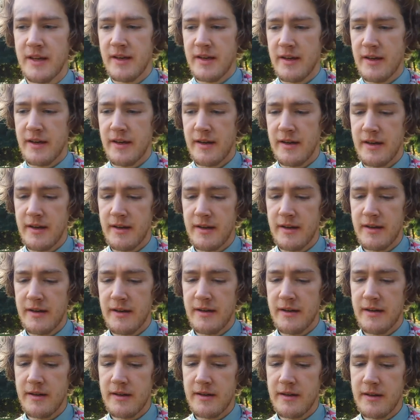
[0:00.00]

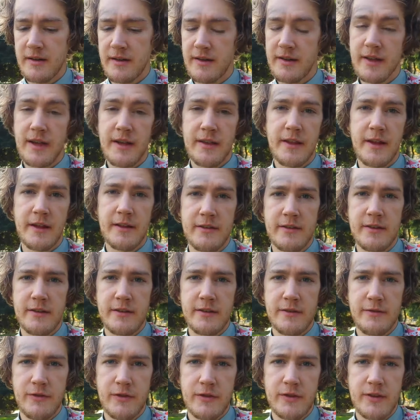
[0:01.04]
Yeah, that's it
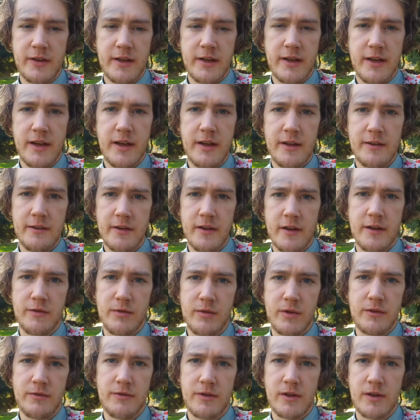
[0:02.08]
for today, guys. And if you
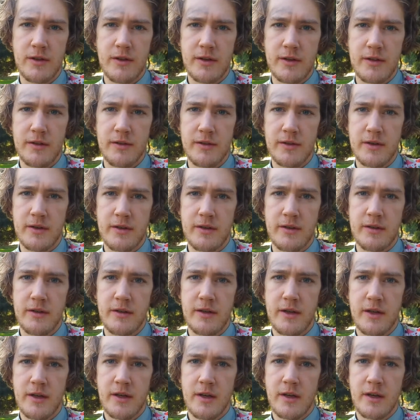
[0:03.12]
want to follow along, you can
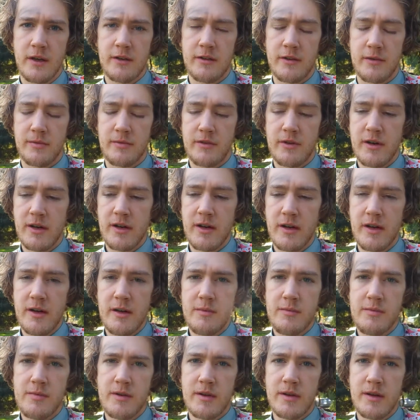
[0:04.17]
subscribe.
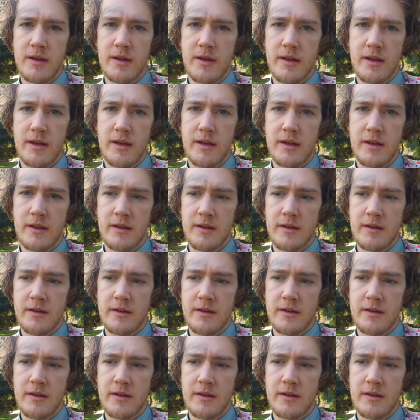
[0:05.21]
And